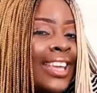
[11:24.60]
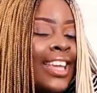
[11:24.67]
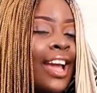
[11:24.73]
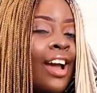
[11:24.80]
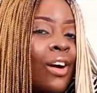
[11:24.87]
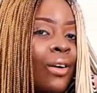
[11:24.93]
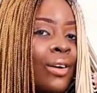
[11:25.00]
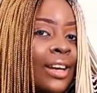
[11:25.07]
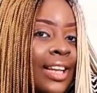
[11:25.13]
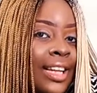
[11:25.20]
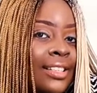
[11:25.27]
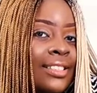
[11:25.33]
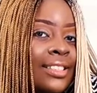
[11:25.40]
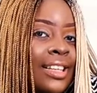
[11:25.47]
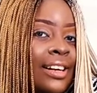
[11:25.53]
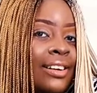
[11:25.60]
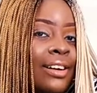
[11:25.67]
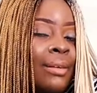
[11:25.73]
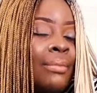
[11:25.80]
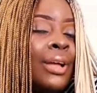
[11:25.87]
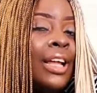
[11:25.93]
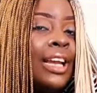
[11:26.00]
here on
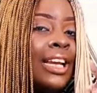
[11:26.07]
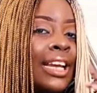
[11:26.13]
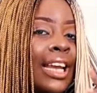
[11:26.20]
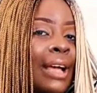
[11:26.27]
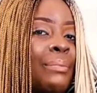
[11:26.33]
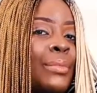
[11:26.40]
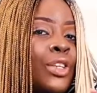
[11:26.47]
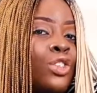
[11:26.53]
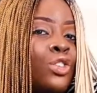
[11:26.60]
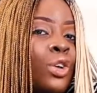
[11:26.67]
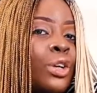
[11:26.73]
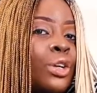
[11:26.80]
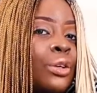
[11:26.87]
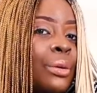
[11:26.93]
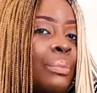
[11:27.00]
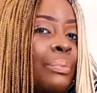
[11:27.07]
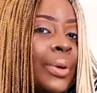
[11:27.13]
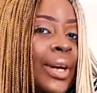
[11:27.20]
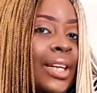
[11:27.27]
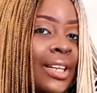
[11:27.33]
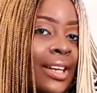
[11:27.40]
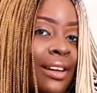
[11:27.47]
Instagram. Let me show you the
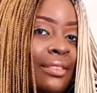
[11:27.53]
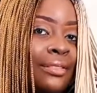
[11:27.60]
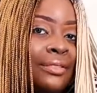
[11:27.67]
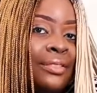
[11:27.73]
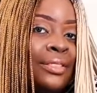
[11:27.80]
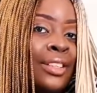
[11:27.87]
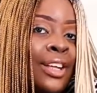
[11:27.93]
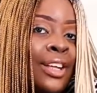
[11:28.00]
breakdown.